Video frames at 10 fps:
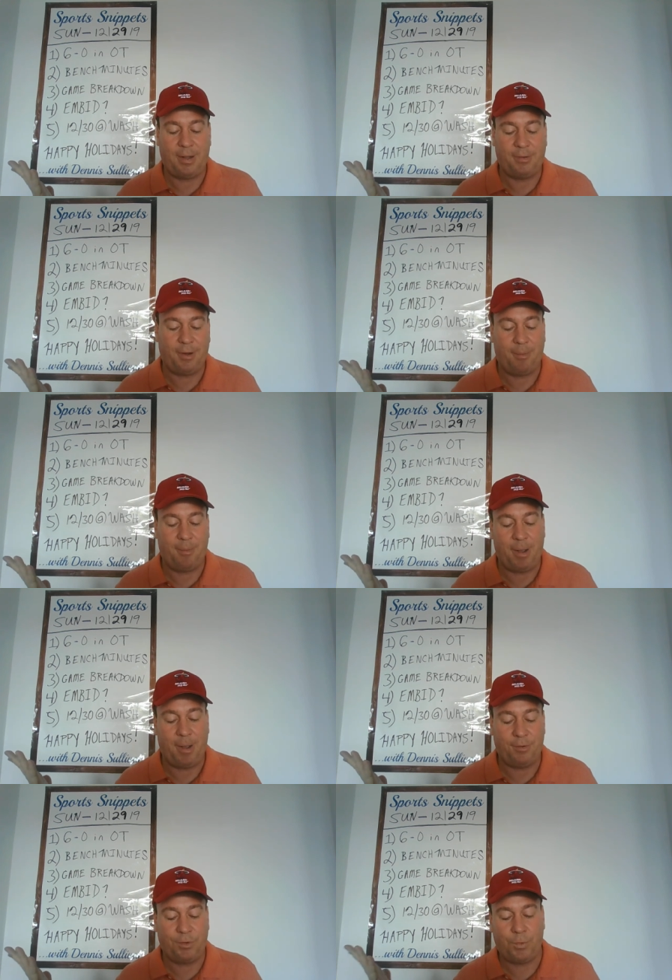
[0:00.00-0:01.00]
That's a
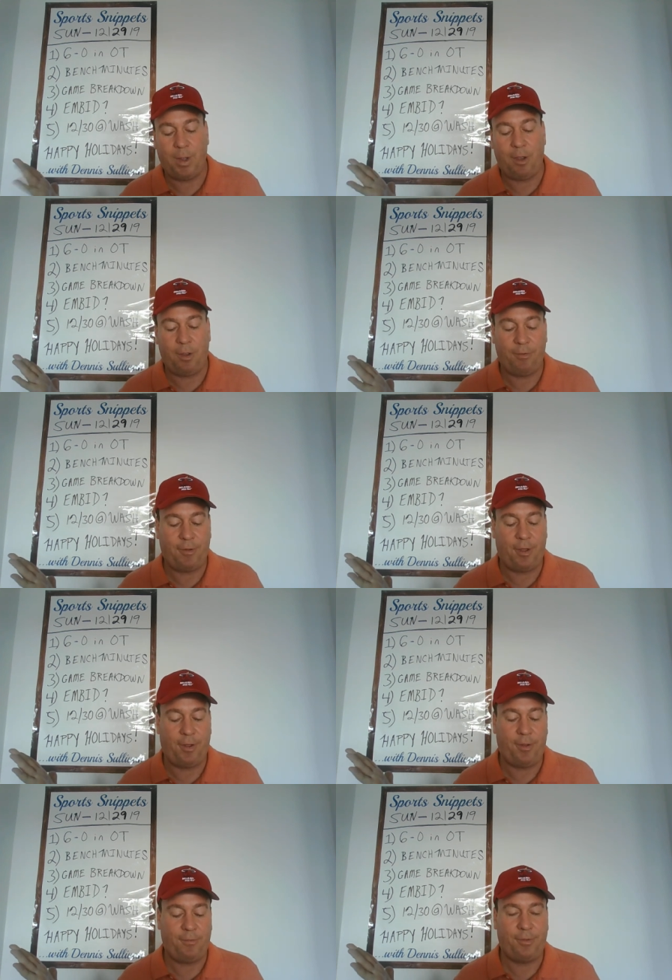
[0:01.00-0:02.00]
combined 12
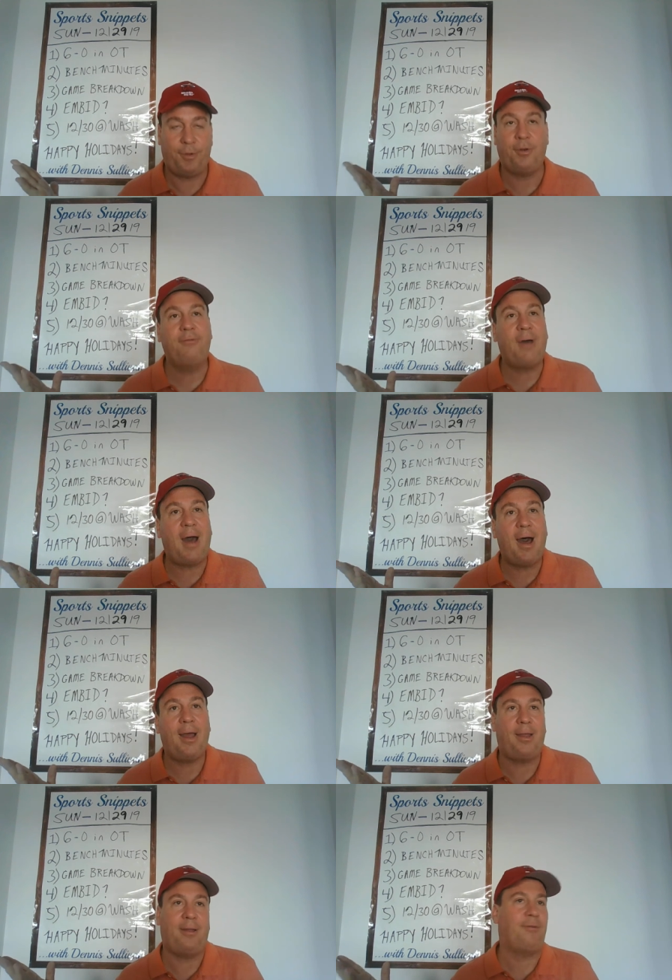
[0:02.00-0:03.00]
of
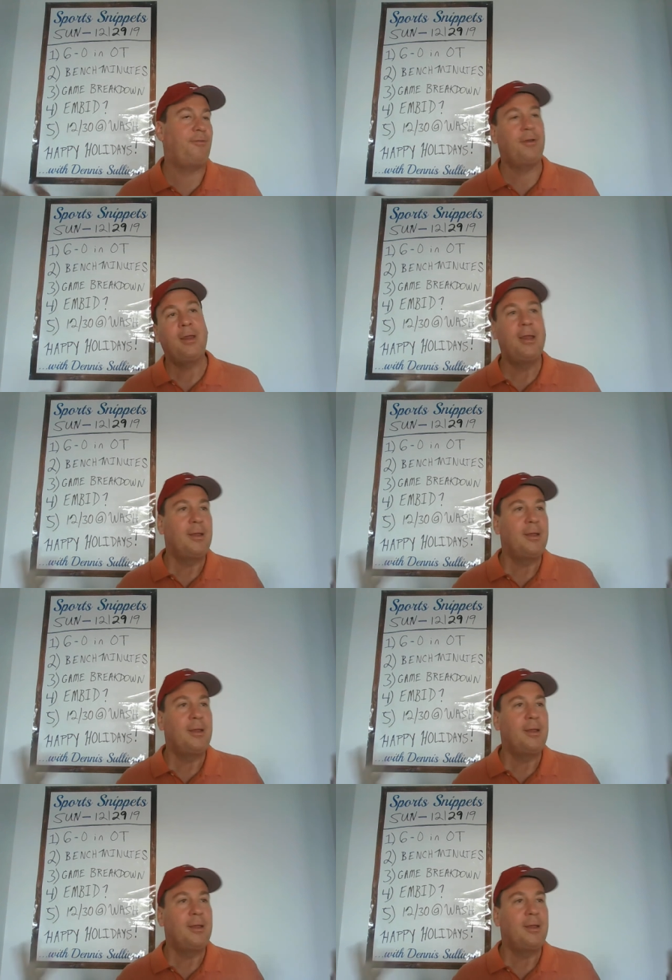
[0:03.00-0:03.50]
35.